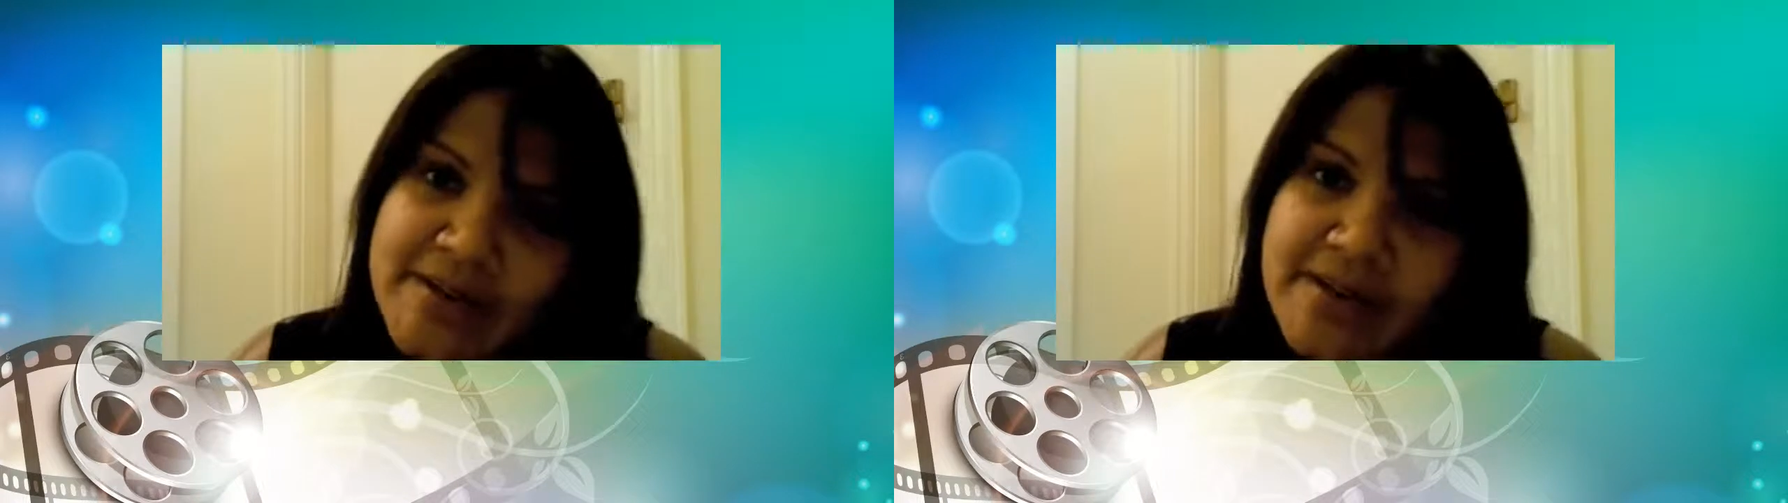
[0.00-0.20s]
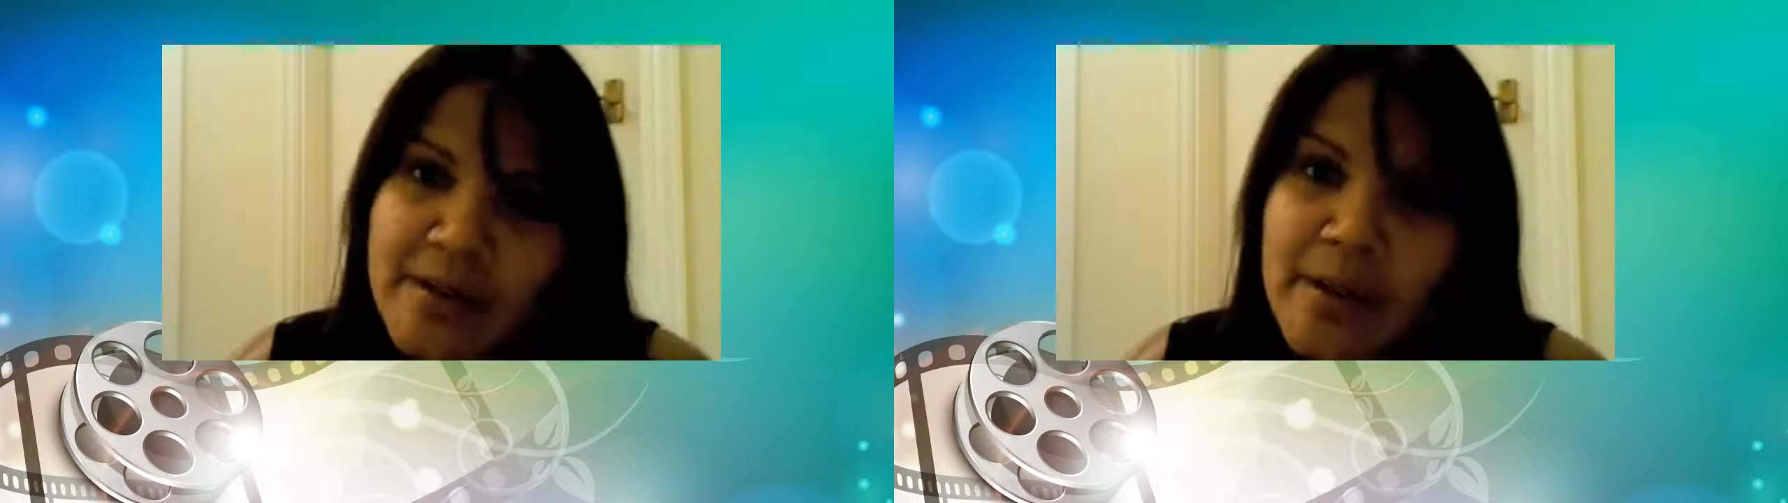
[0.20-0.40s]

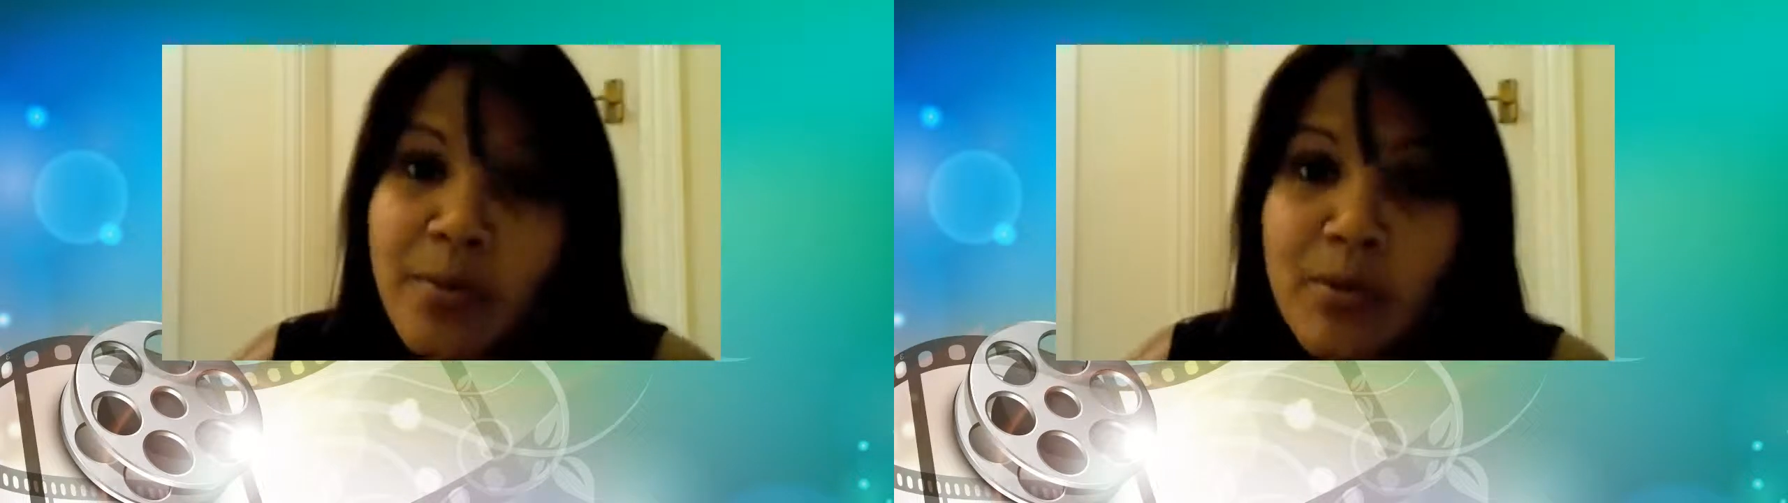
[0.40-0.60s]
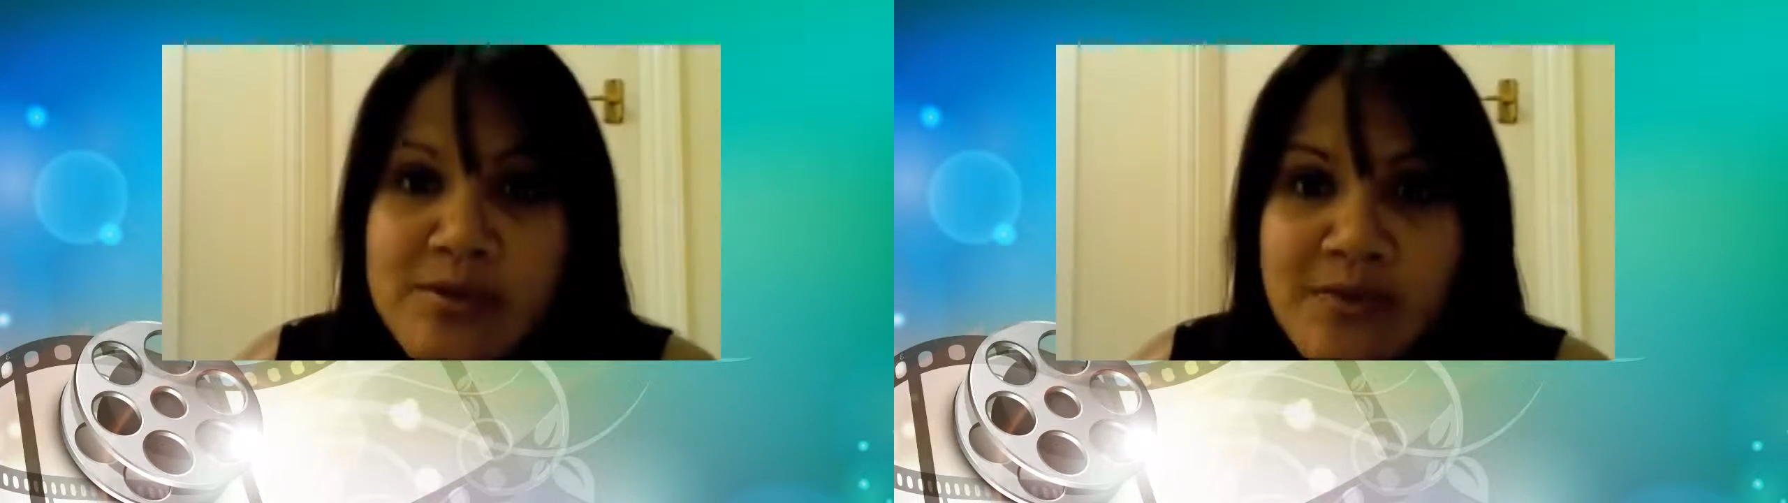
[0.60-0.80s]
I'll tell you that
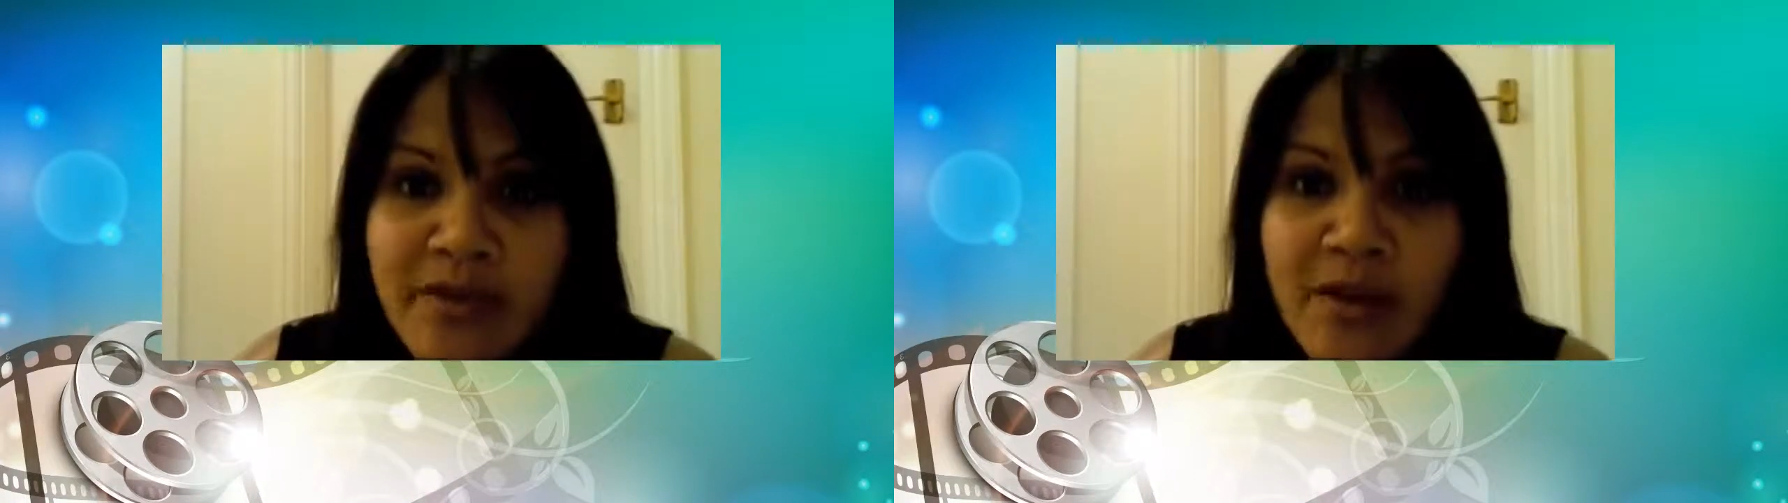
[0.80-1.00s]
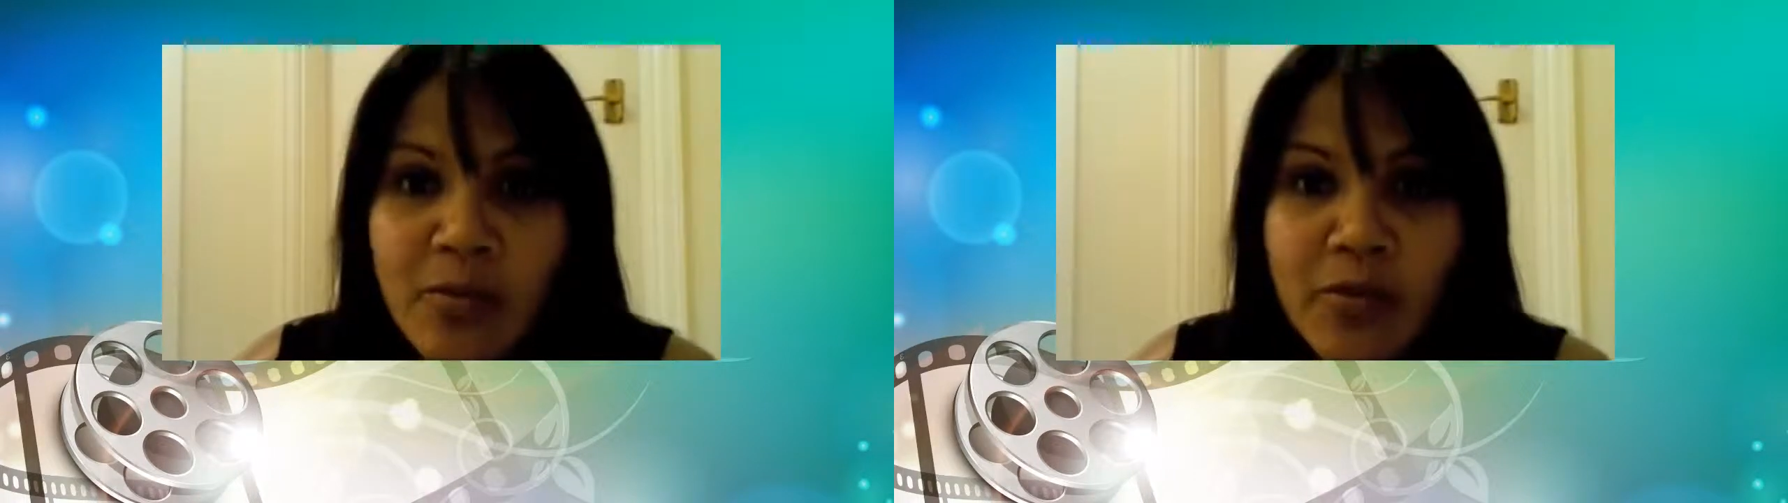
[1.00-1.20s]

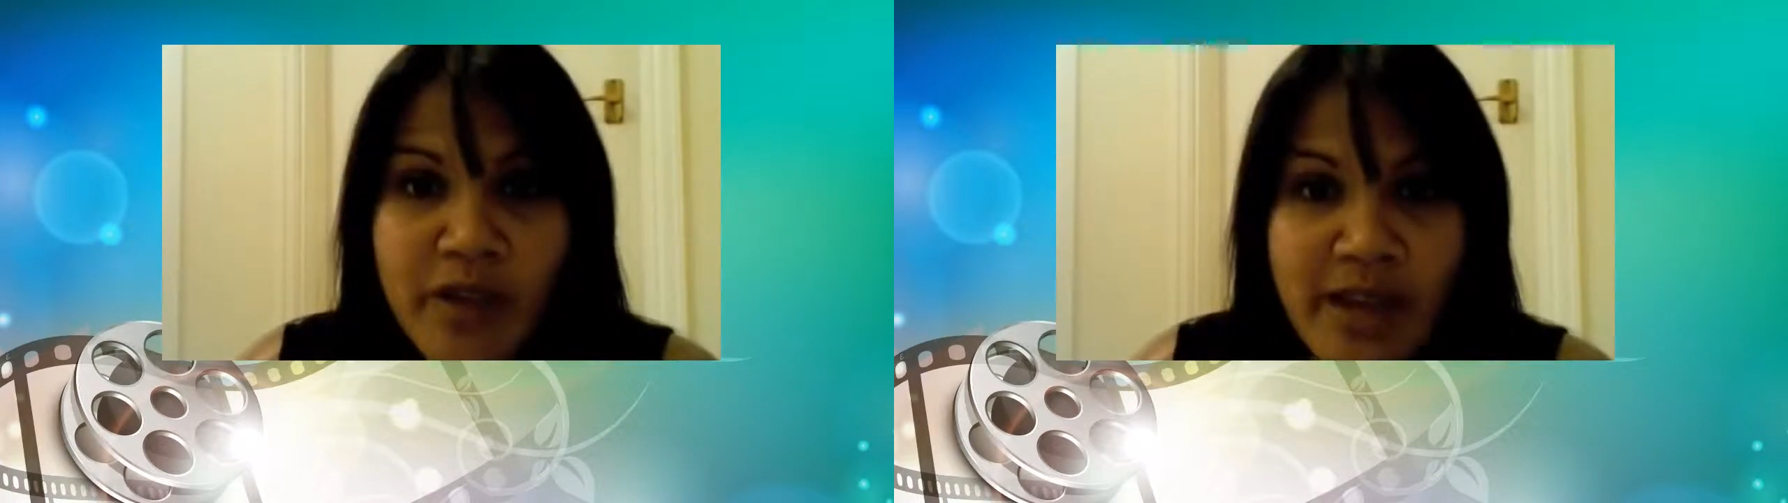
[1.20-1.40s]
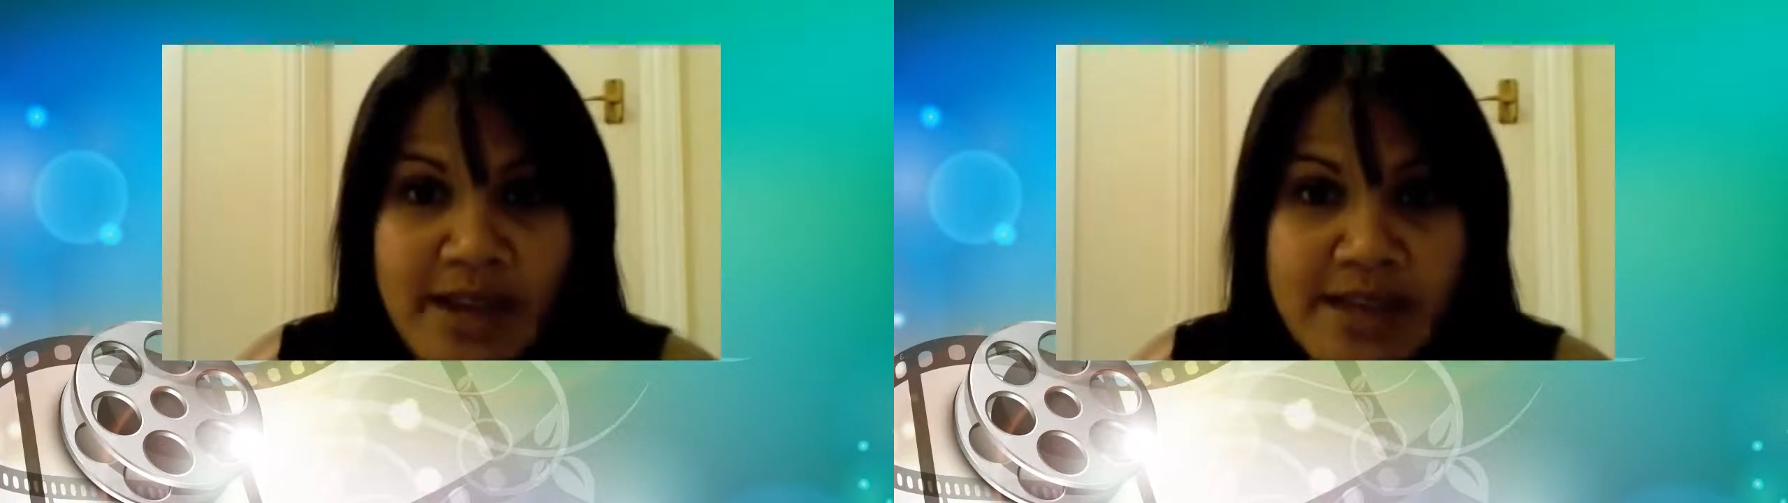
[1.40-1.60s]
Portsmouth Gunwolf
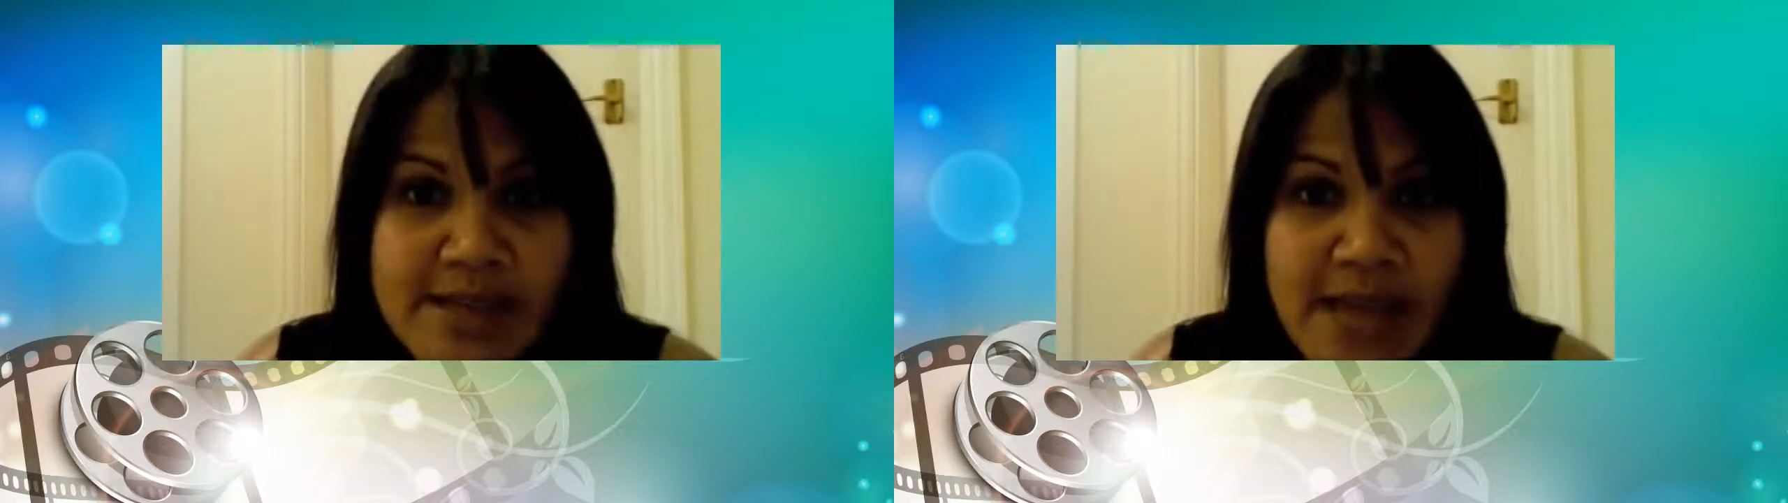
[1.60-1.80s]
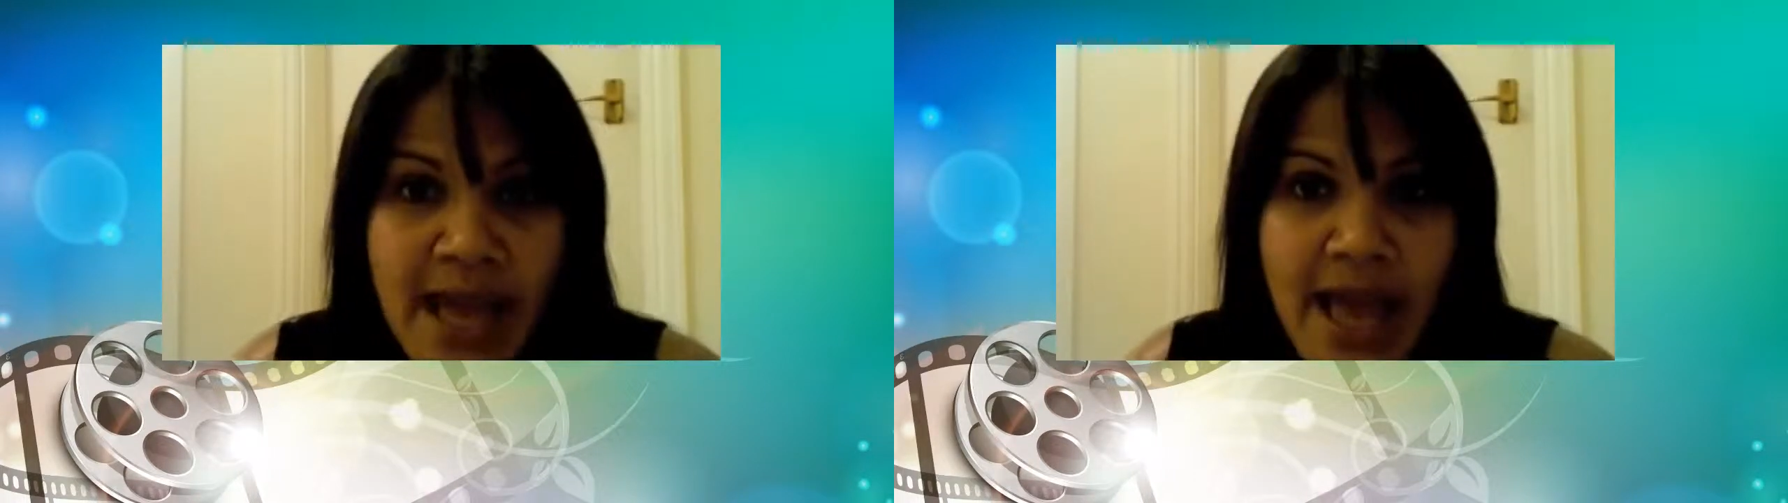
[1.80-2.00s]
Keys